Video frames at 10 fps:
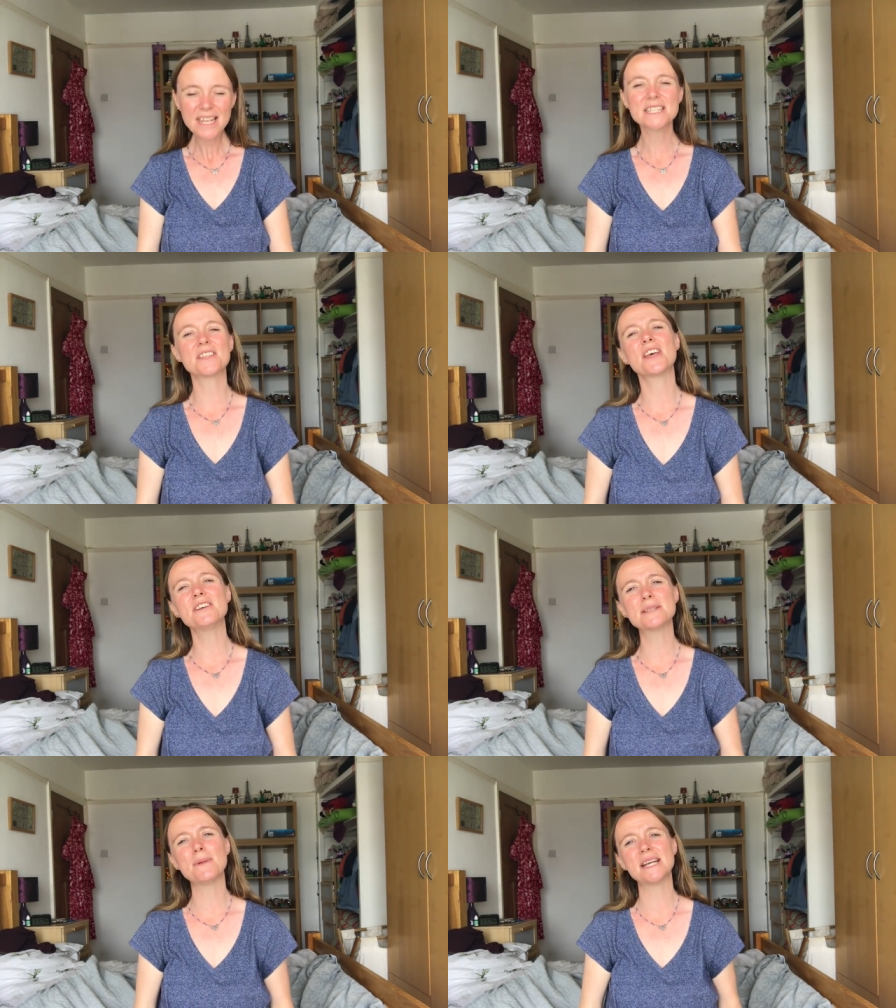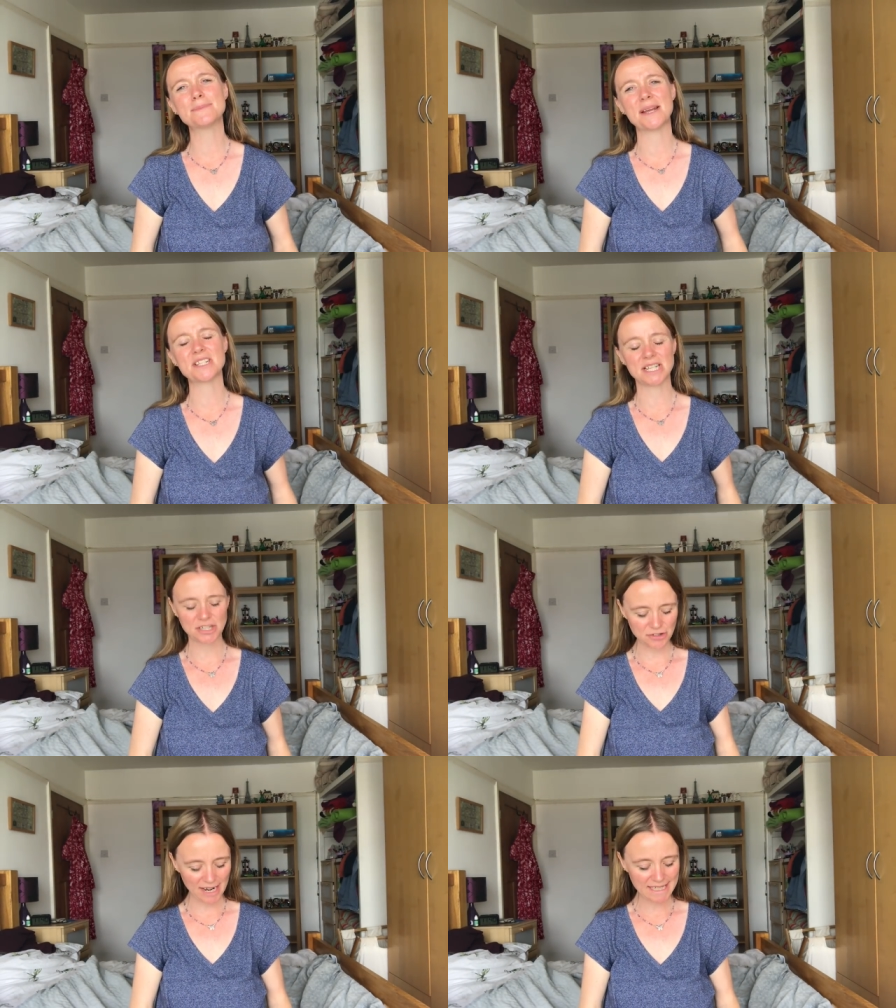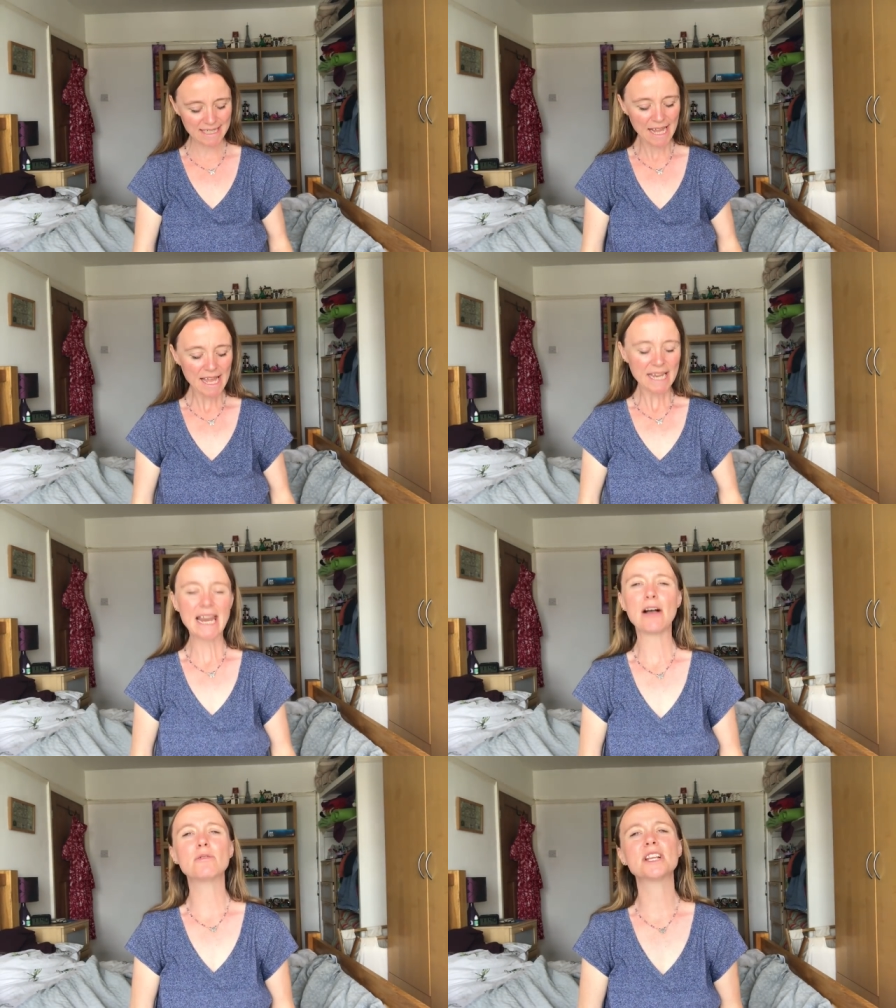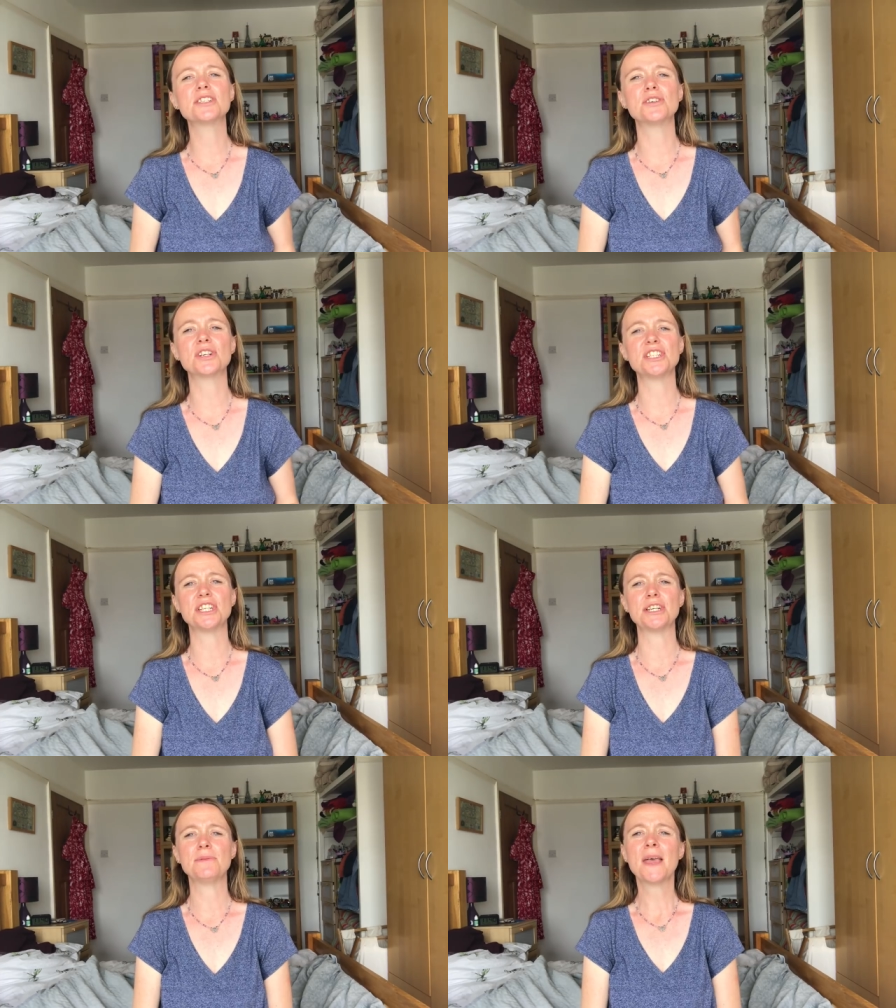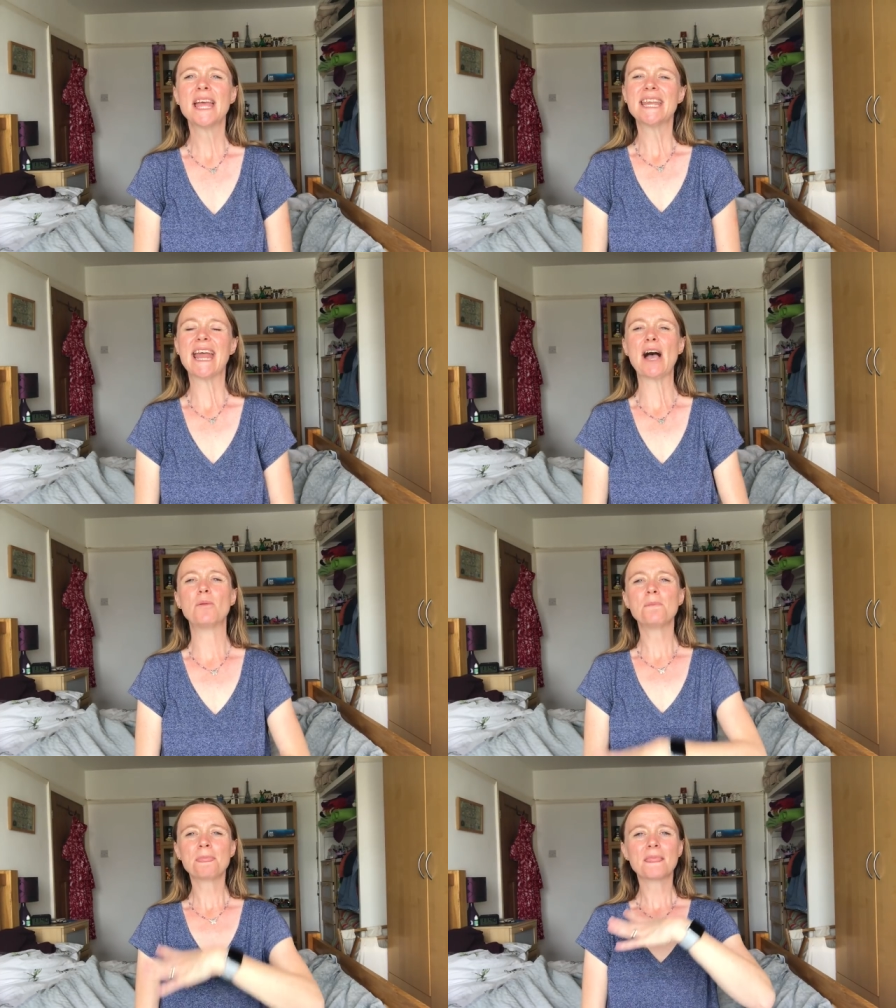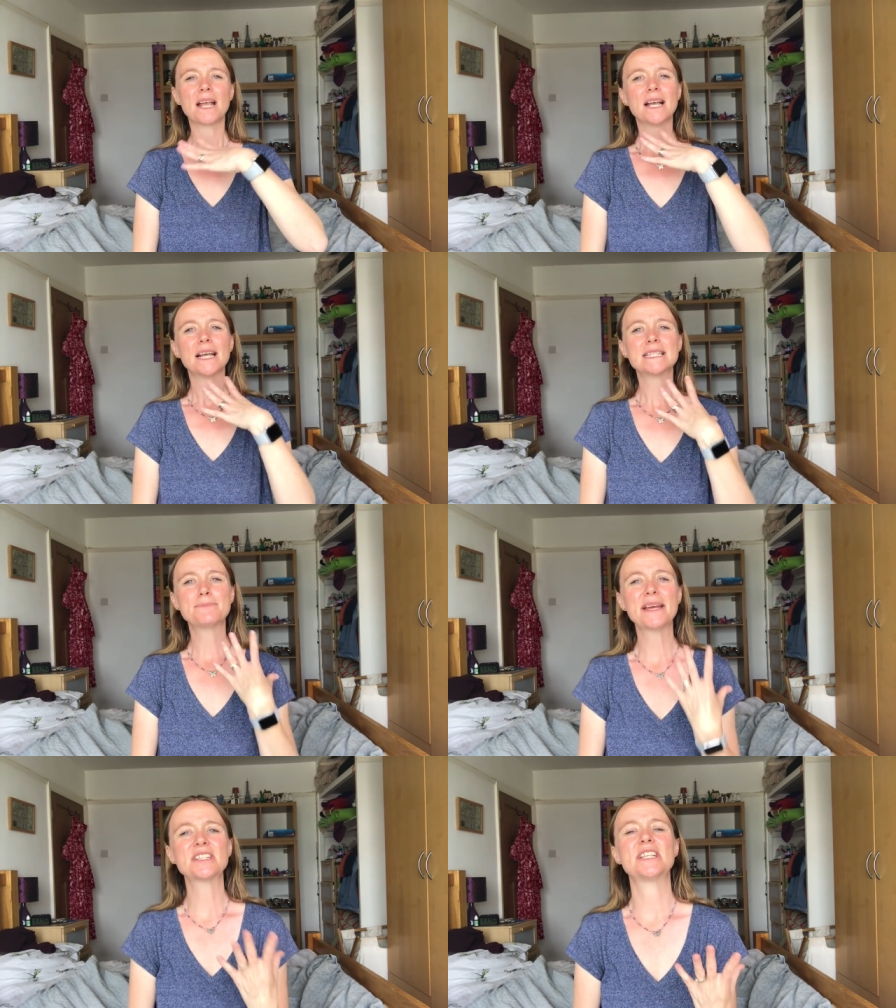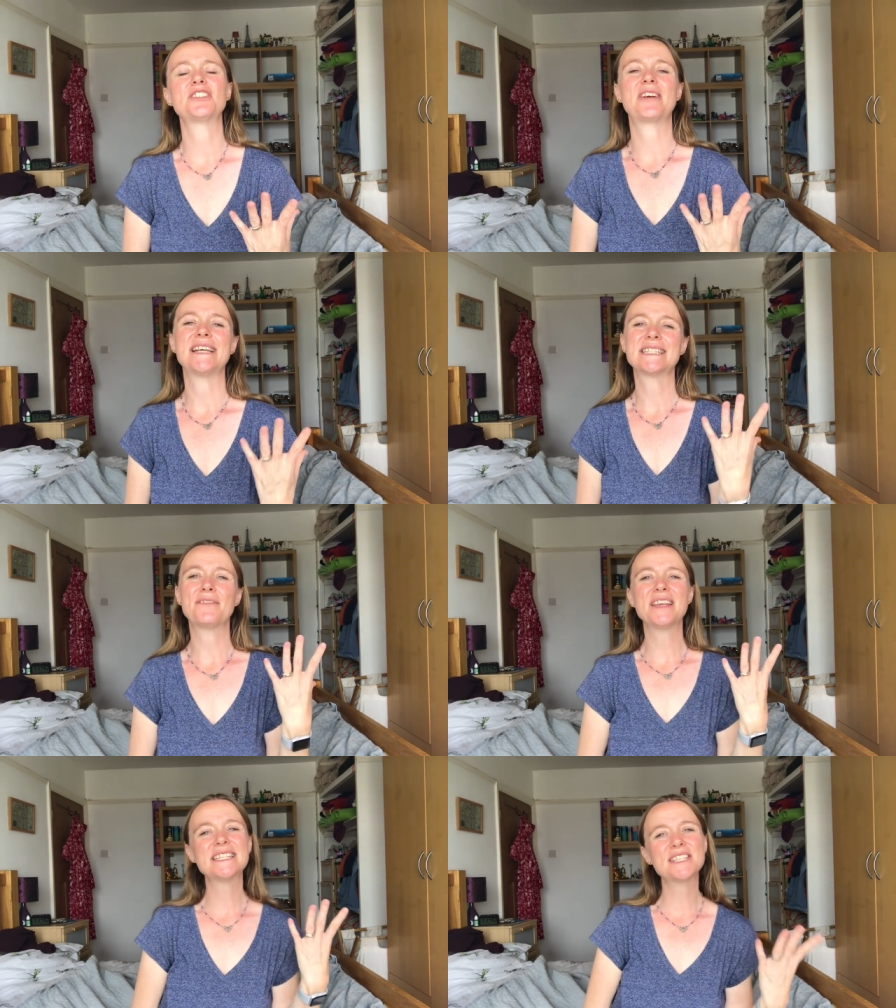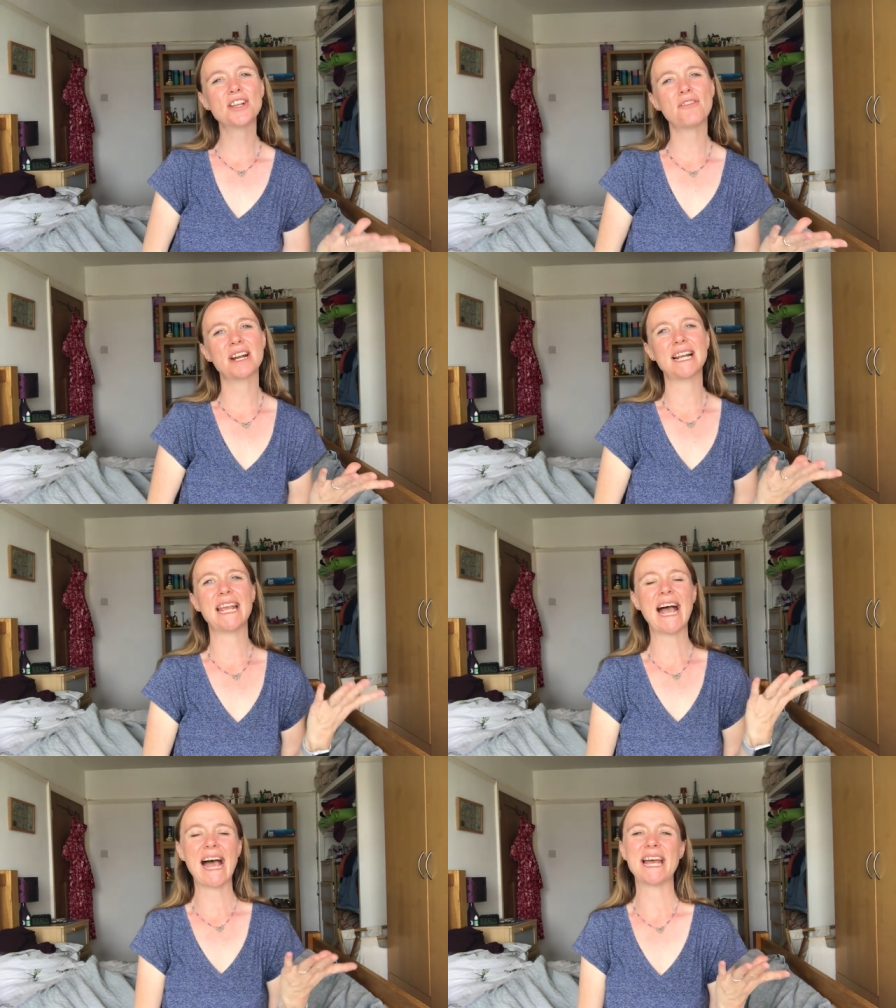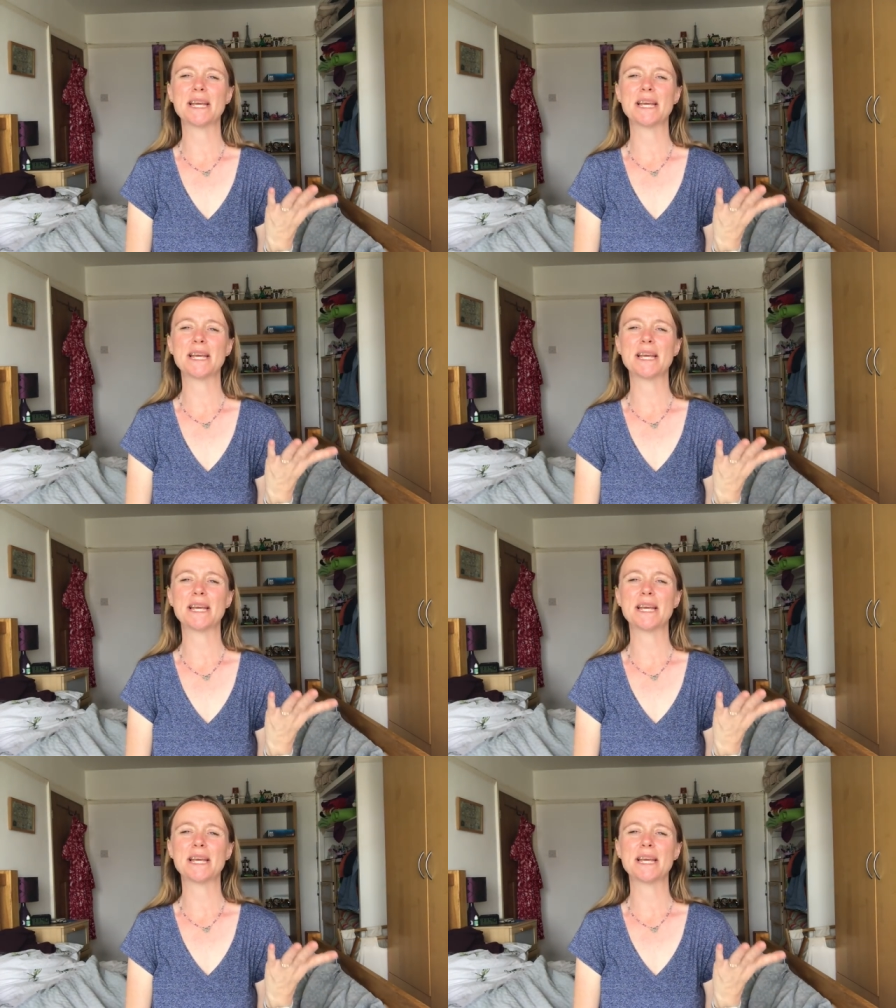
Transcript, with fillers: So those are my special interests. Now I want to talk to you. Now Special interests have historically had